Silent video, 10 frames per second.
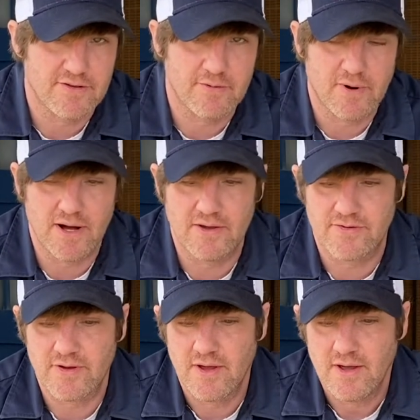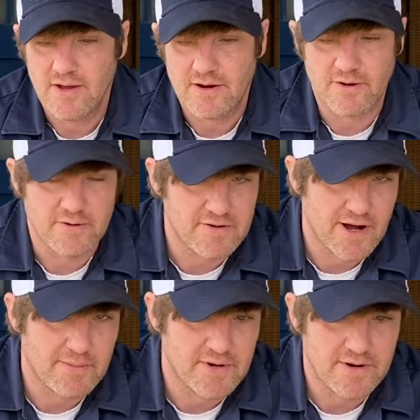Otherwise, your
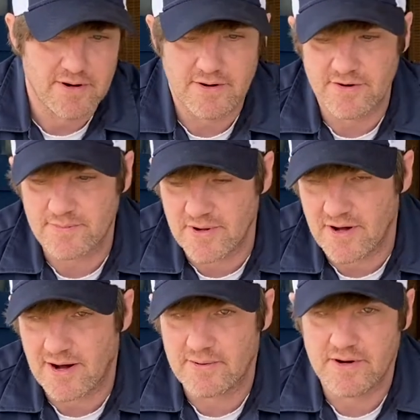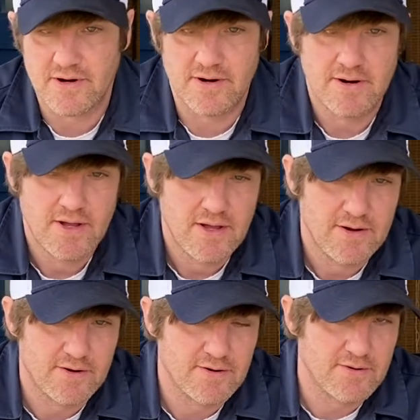odometer, your speedometer,
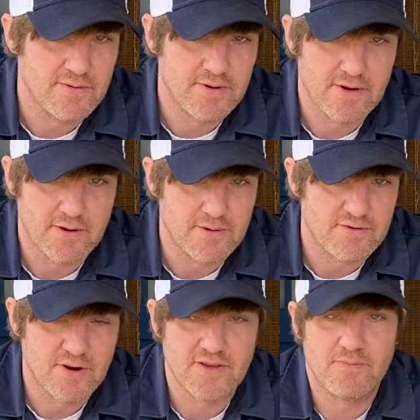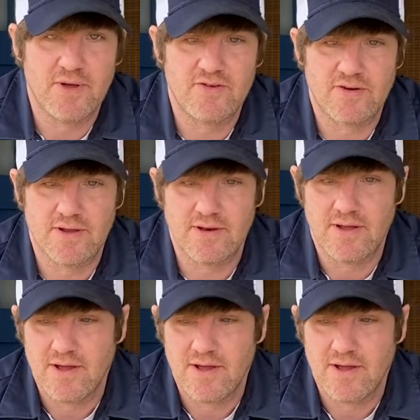your transmission